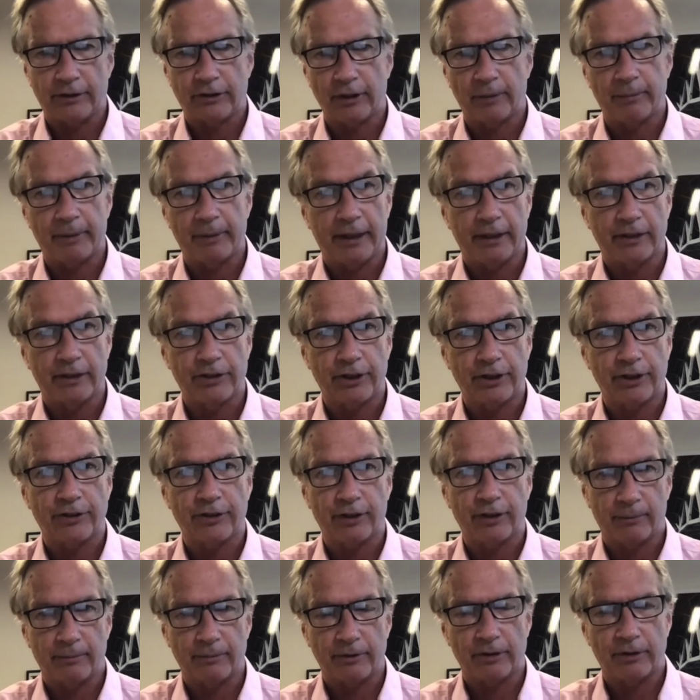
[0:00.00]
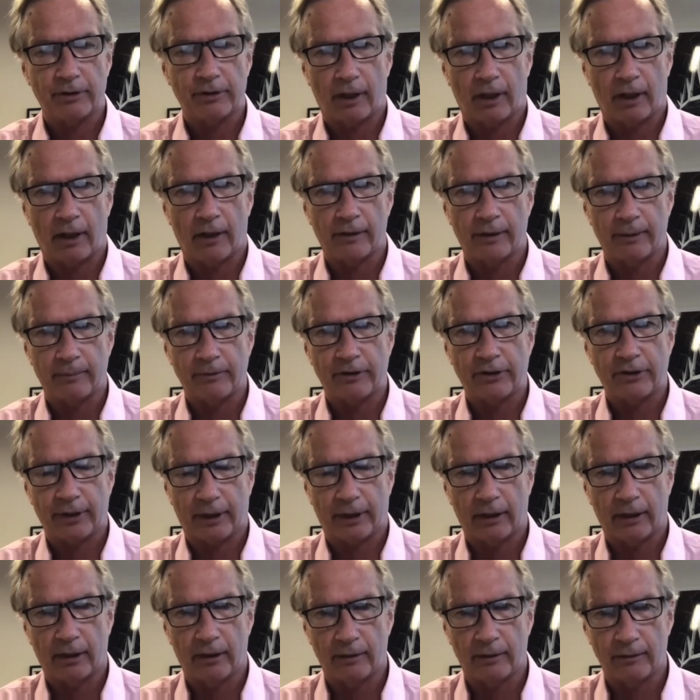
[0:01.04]
So many systems are
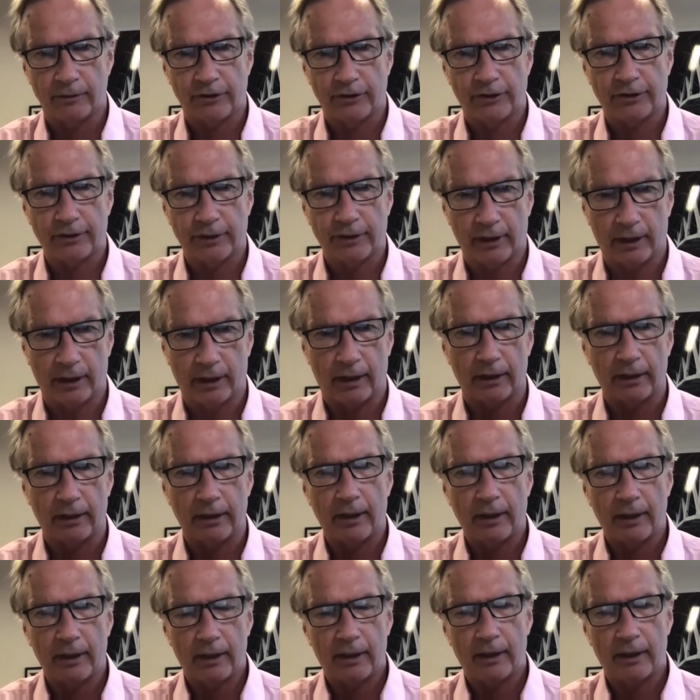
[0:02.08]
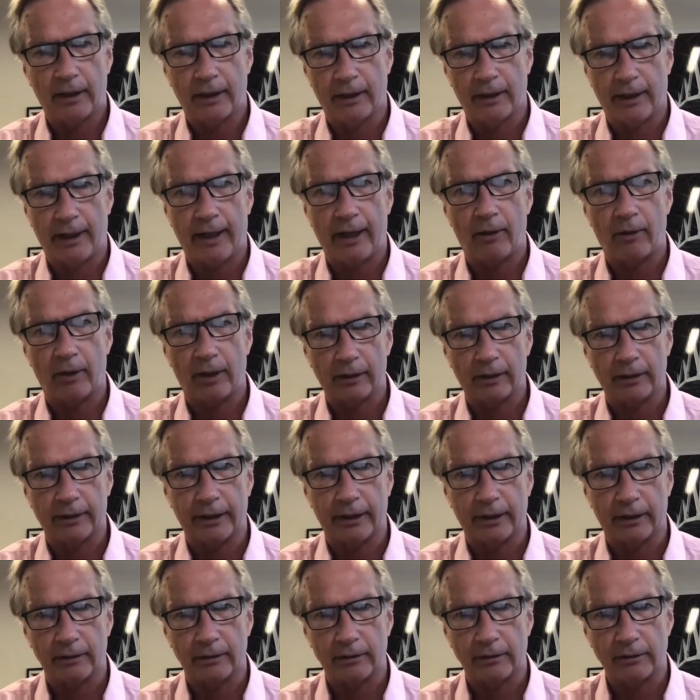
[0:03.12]
themselves uh,
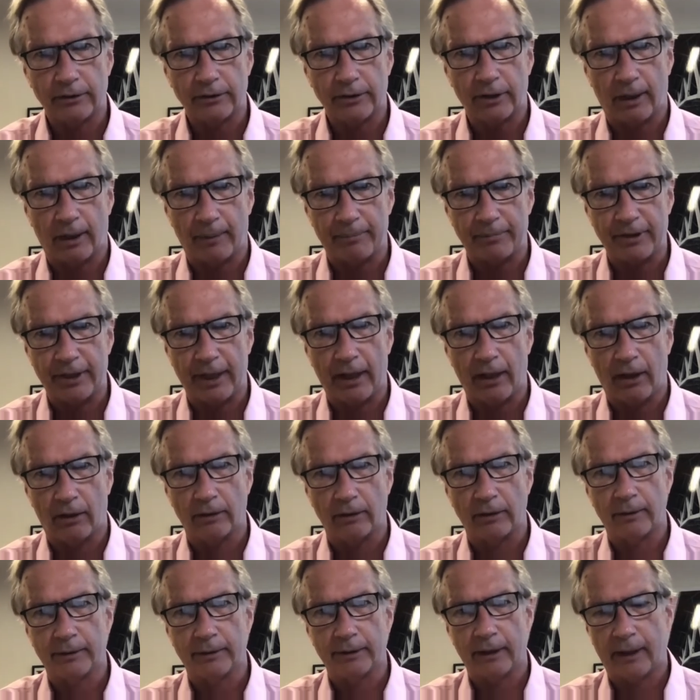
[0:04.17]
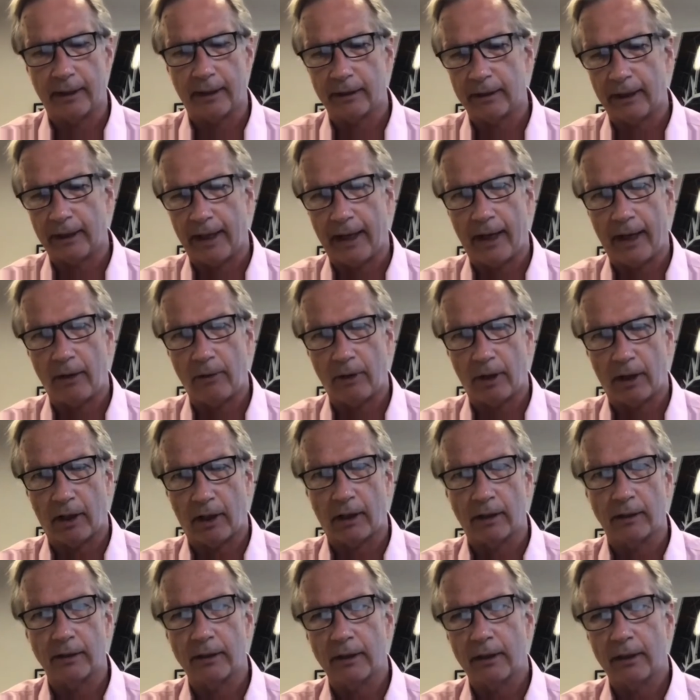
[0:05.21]
inherently top down. Uh, how
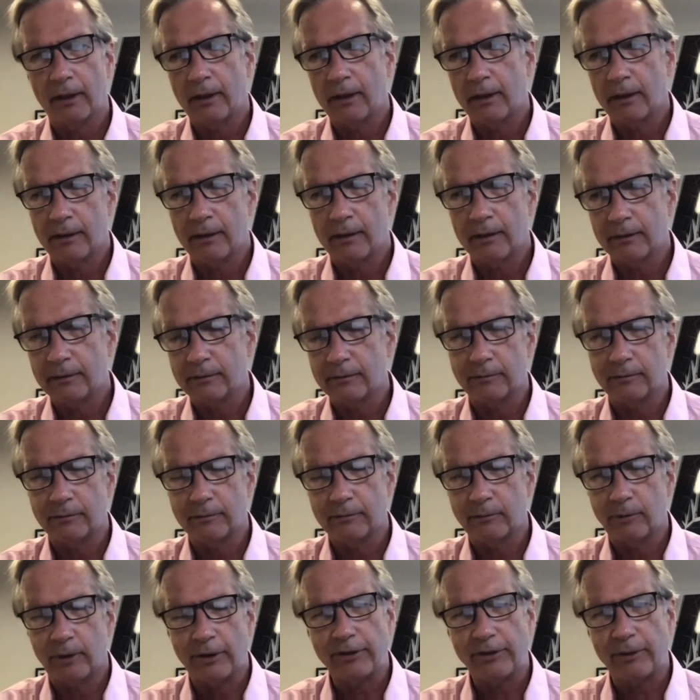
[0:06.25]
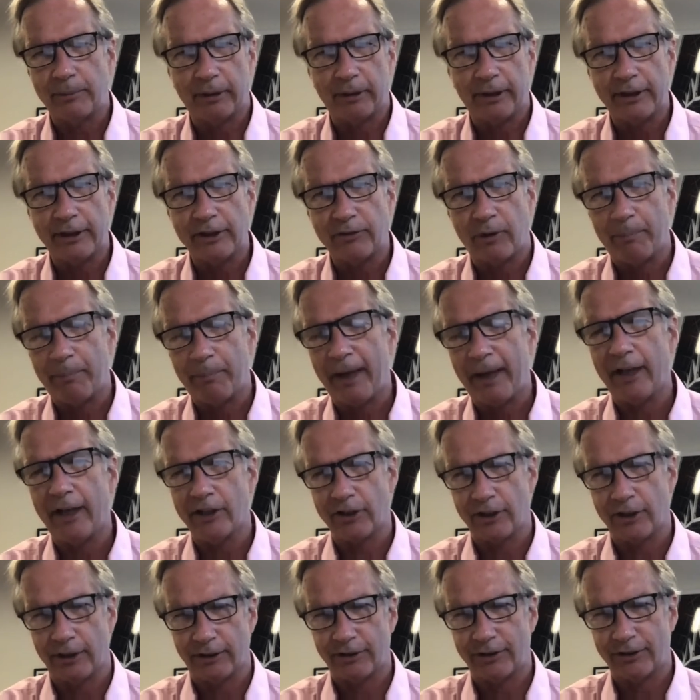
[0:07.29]
are, where's the place for
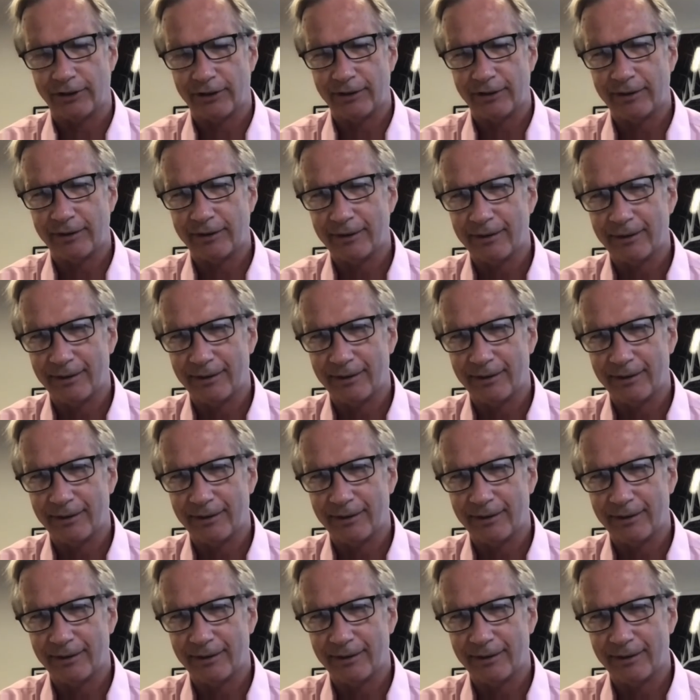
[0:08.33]
patients?